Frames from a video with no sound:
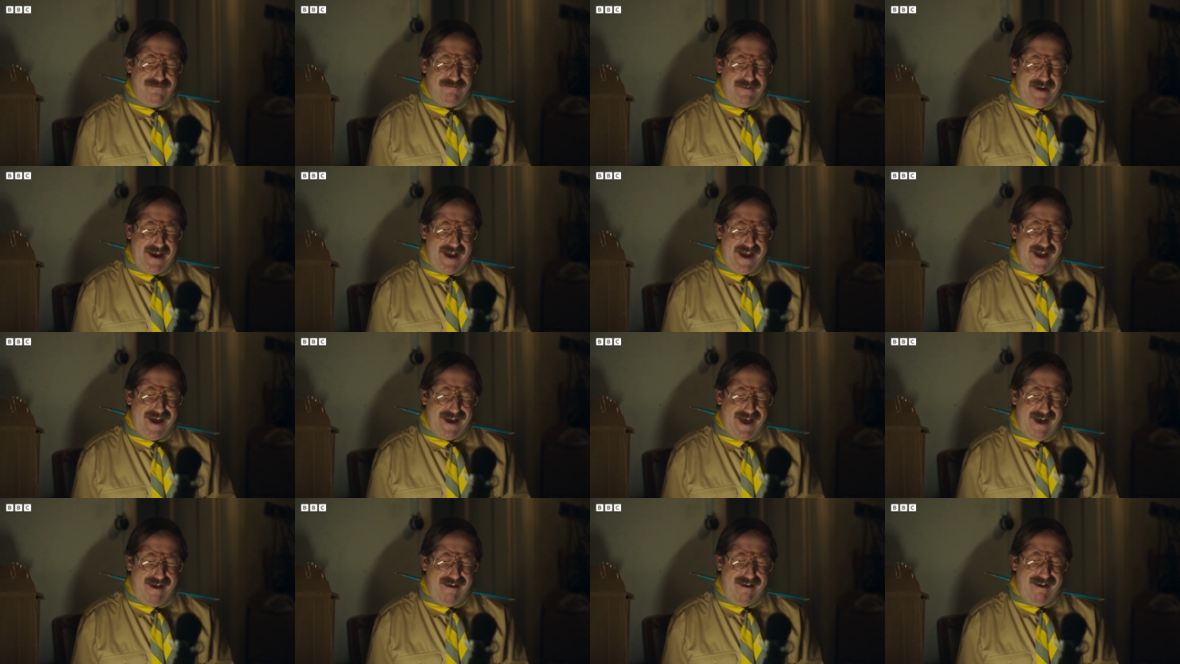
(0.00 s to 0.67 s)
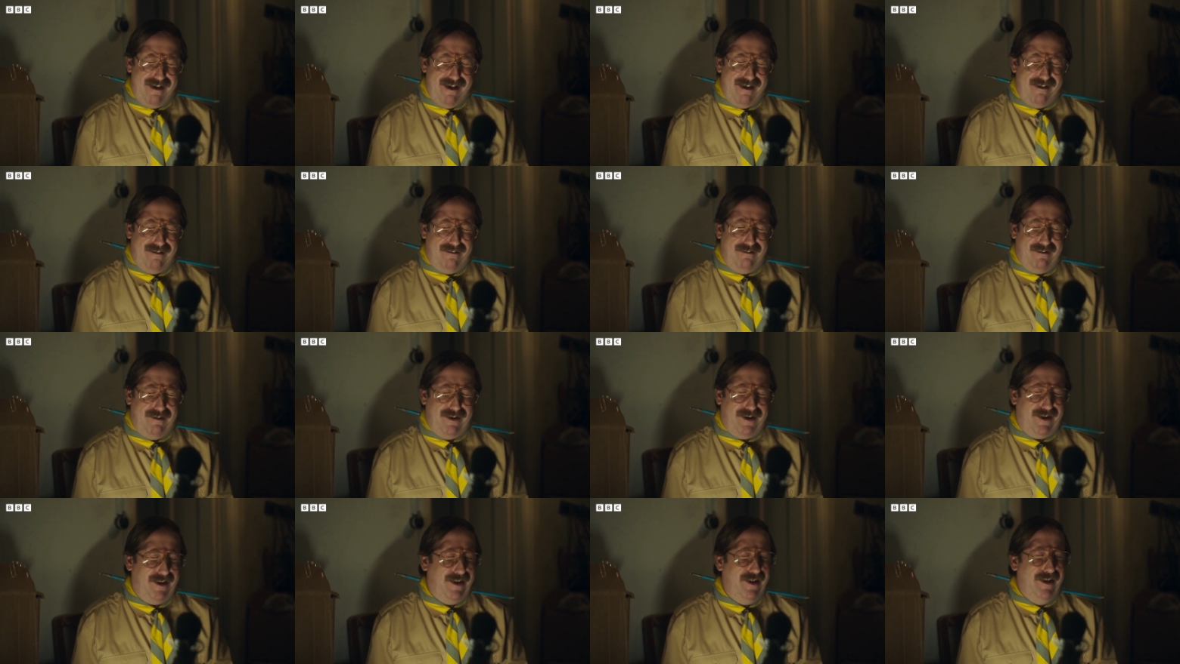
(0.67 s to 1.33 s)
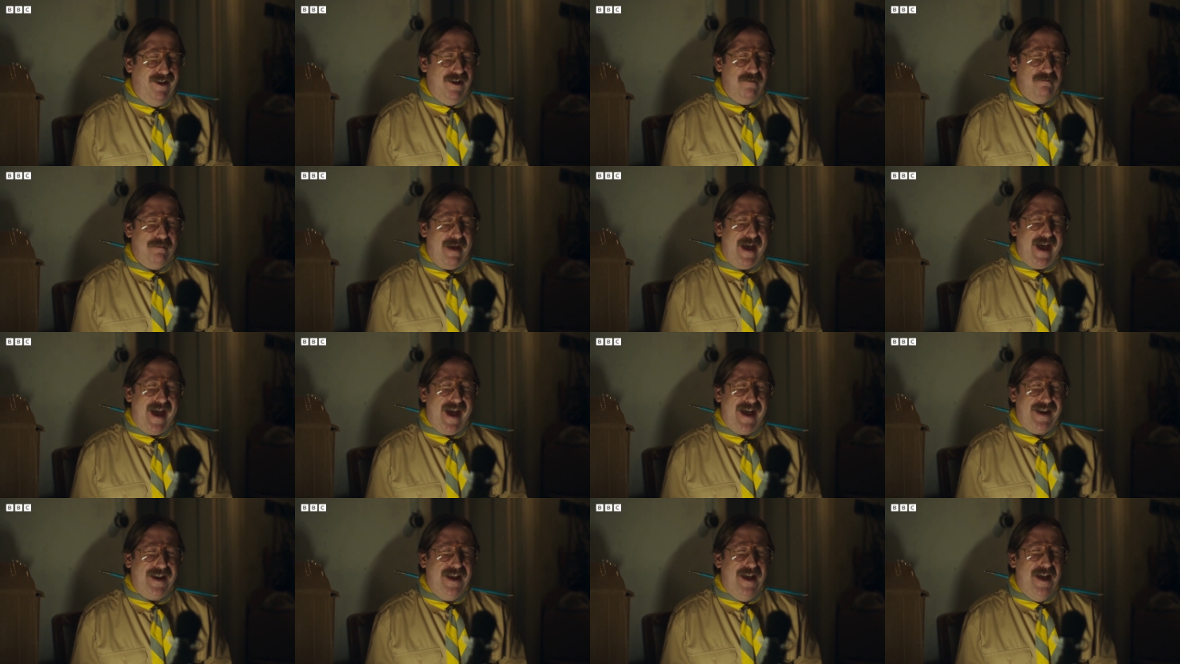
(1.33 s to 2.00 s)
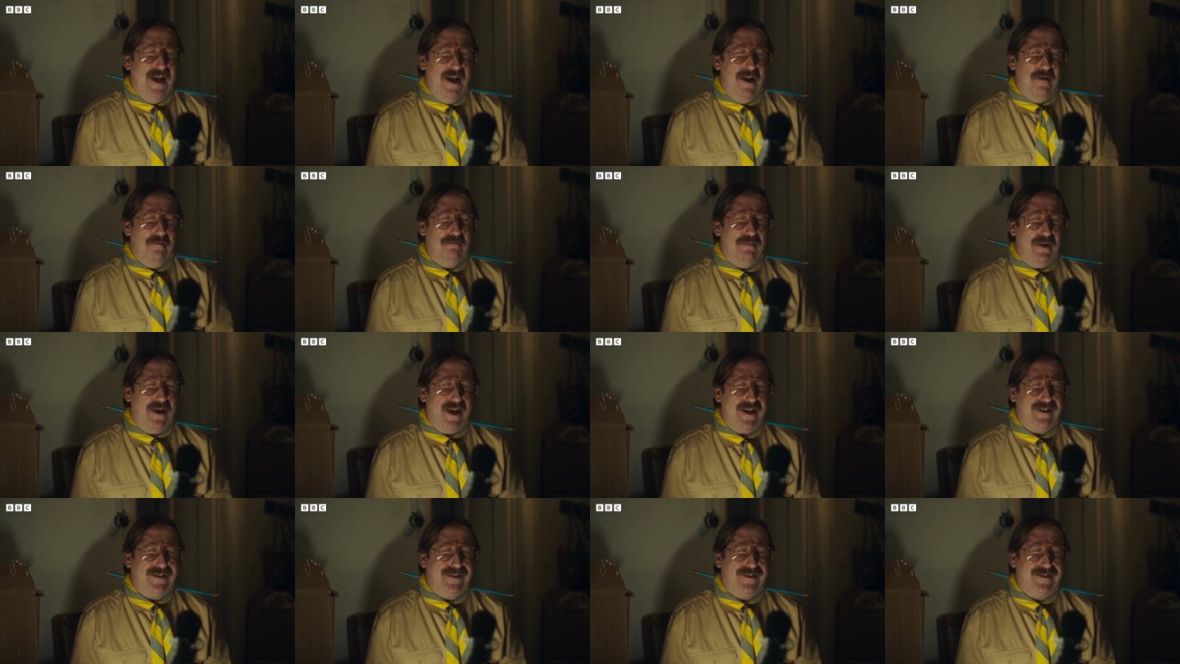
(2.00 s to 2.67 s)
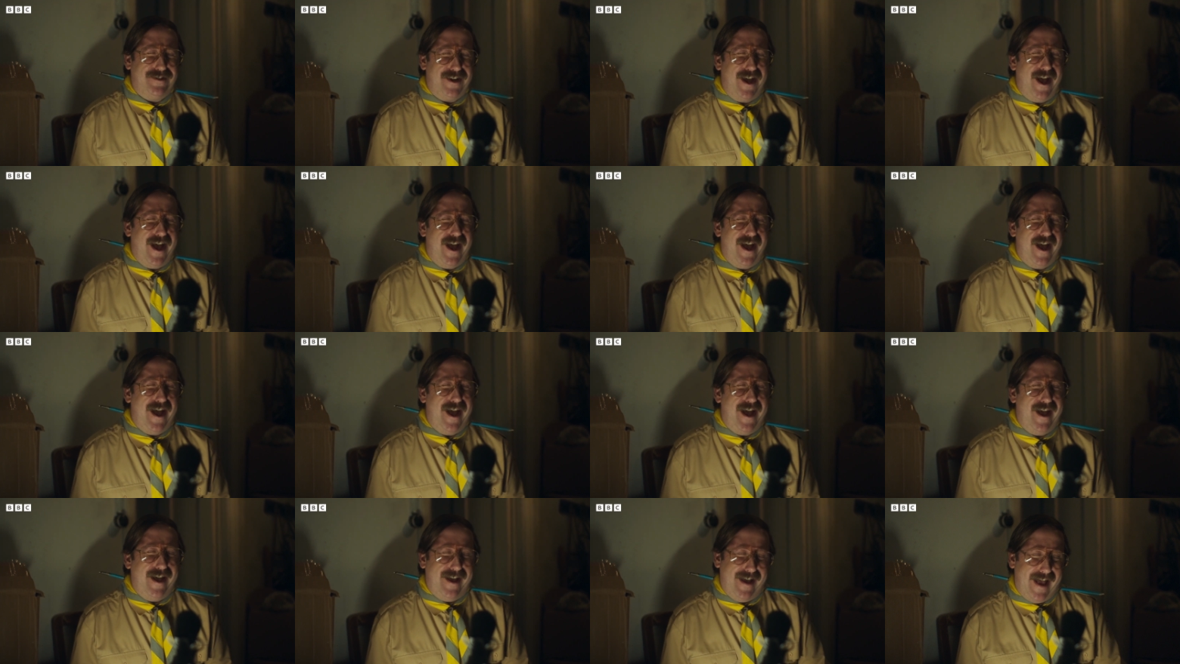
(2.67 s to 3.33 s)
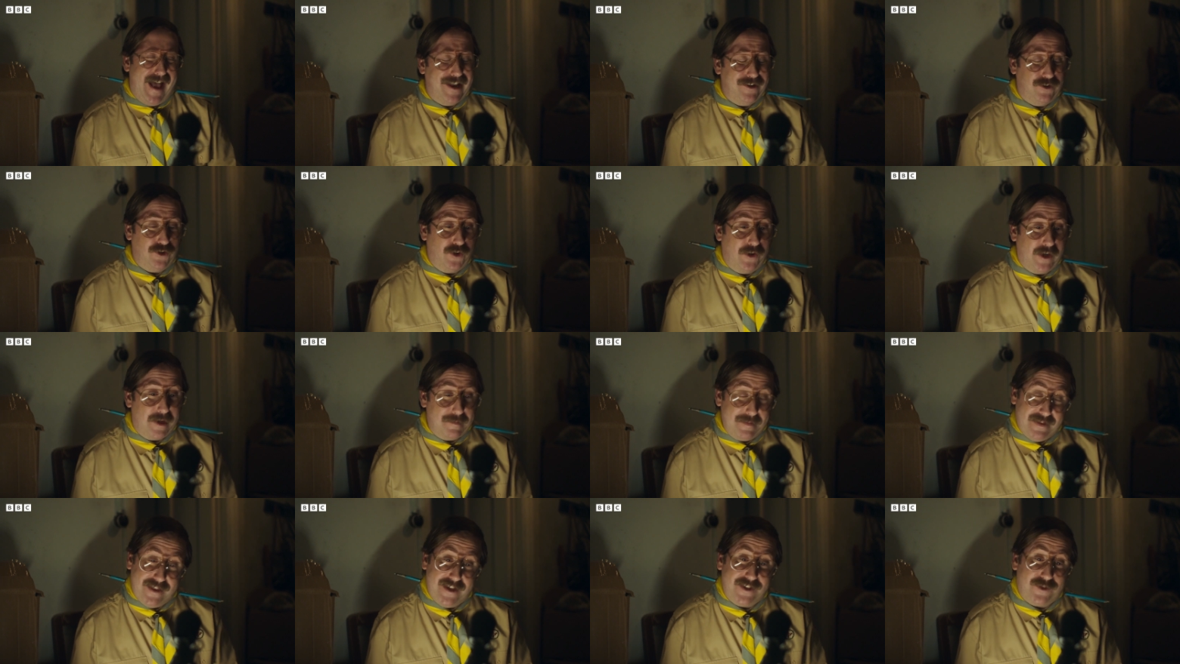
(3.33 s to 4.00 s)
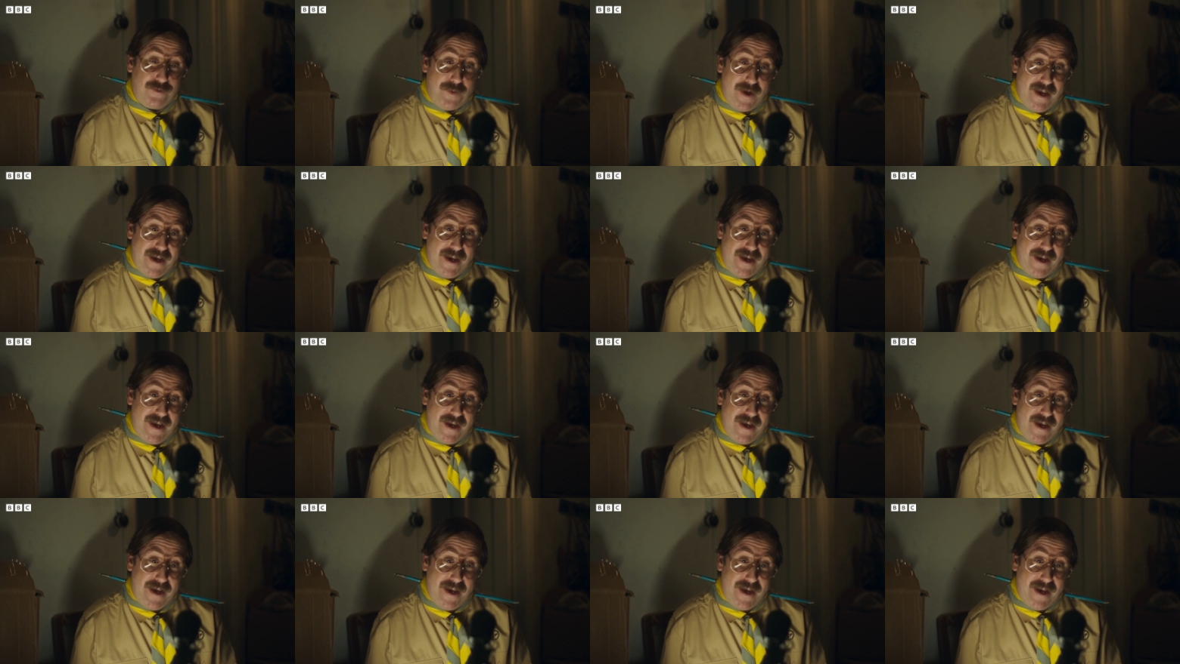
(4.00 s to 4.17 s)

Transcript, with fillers: area. Pat Butcher. And joining me this